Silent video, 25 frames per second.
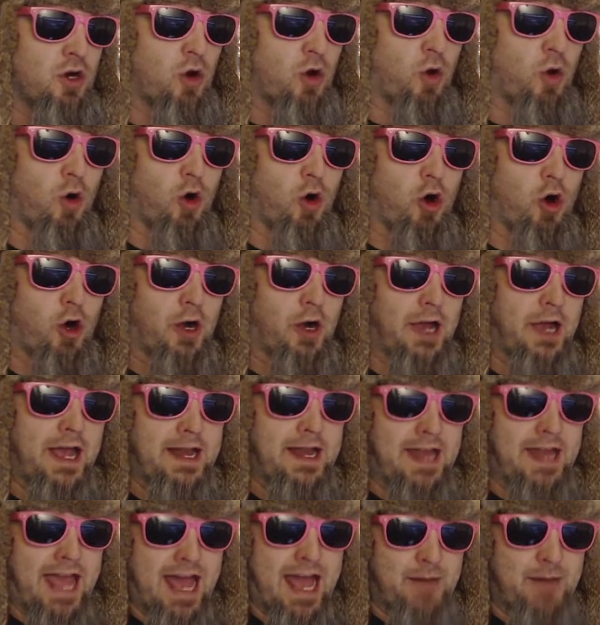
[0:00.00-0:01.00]
or
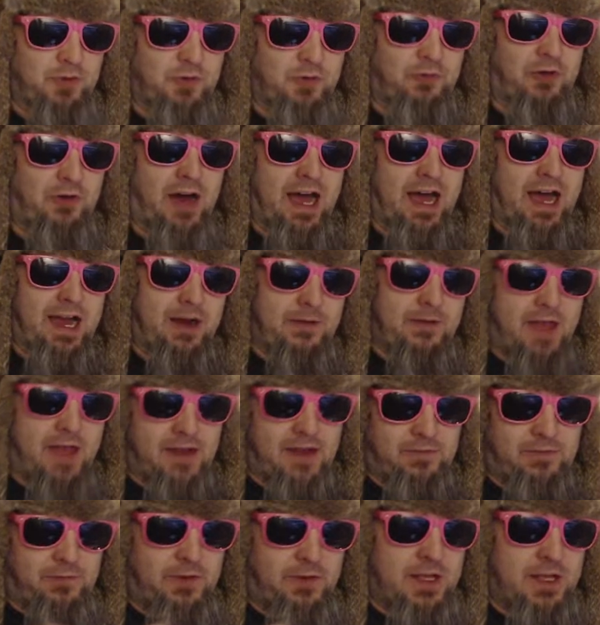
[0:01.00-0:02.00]
an amplifier
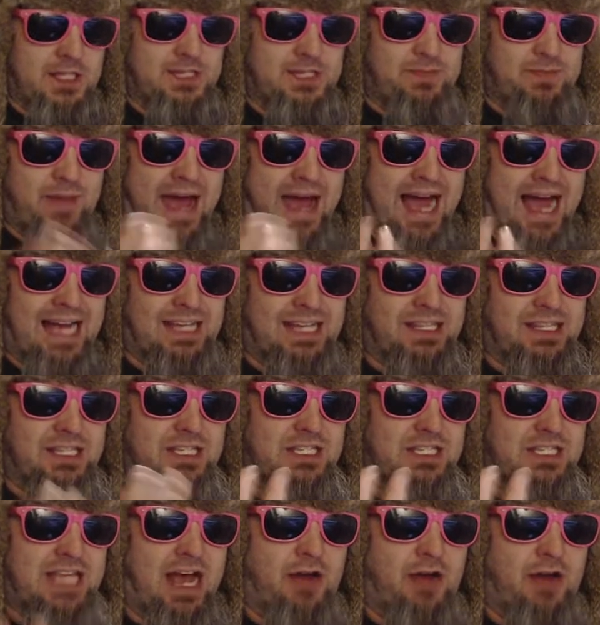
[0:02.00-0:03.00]
that feeds back the
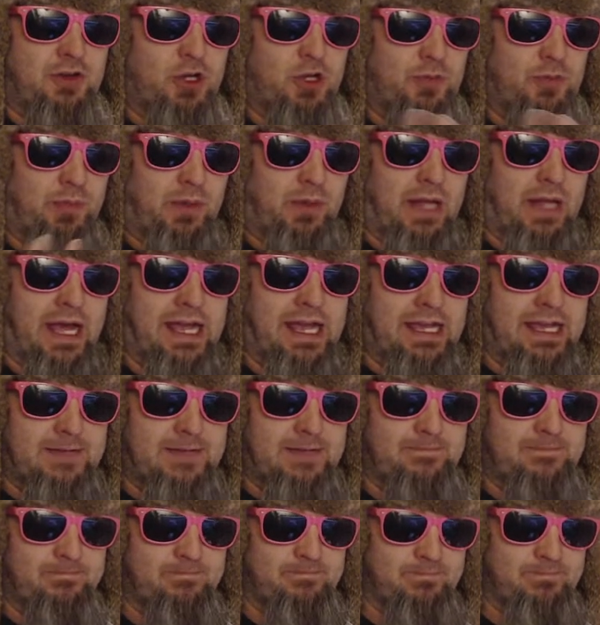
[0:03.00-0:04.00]
sound you're
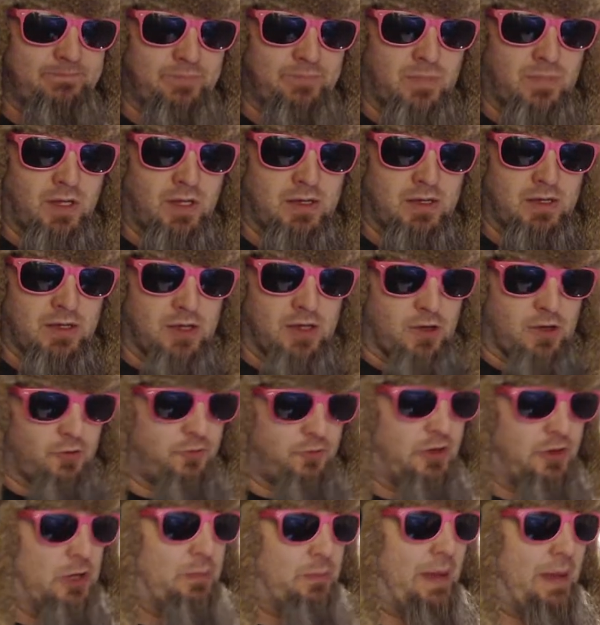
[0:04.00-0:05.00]
playing.
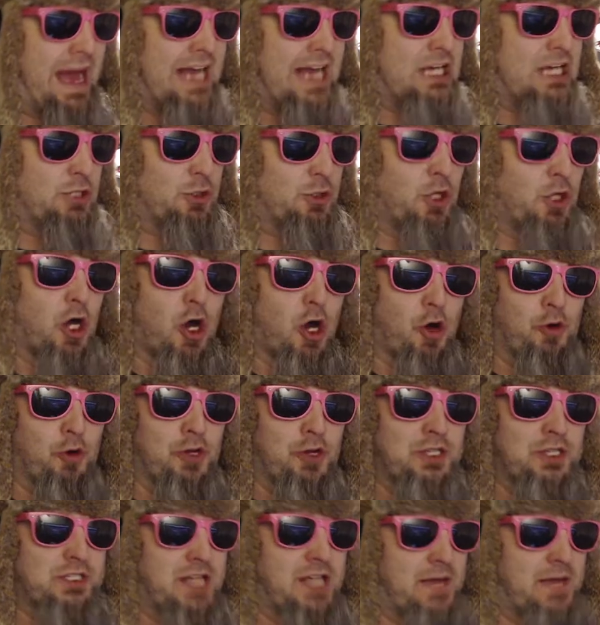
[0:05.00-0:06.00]
Feedback
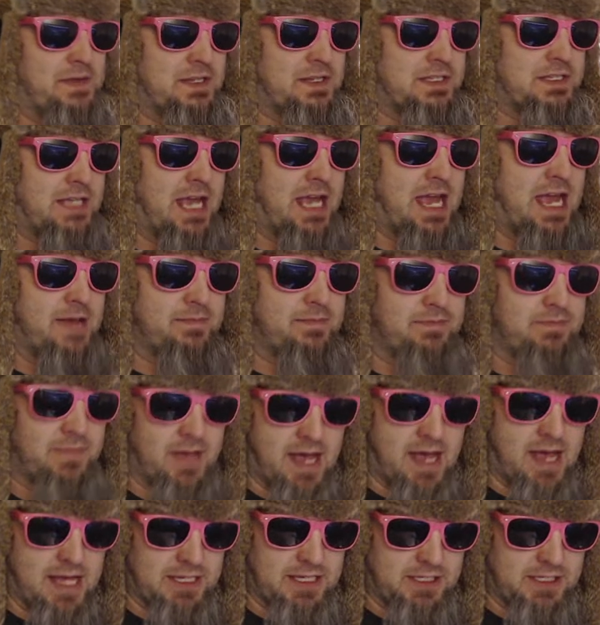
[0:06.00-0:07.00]
alone is not the same
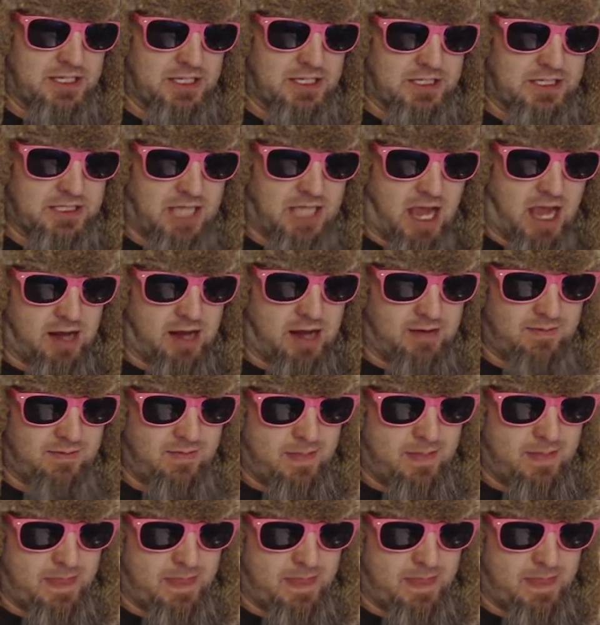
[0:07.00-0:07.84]
as sustain.